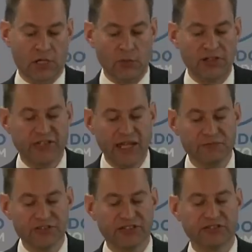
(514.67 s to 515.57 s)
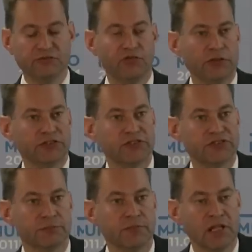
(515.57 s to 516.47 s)
with its emphasis on
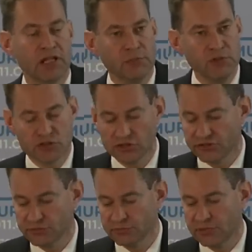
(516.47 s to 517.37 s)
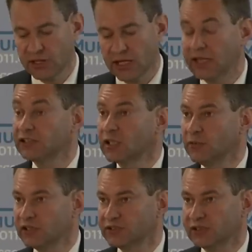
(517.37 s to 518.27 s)
voluntarism, mutualism, and
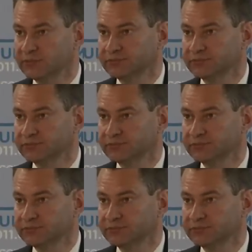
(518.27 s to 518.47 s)
community.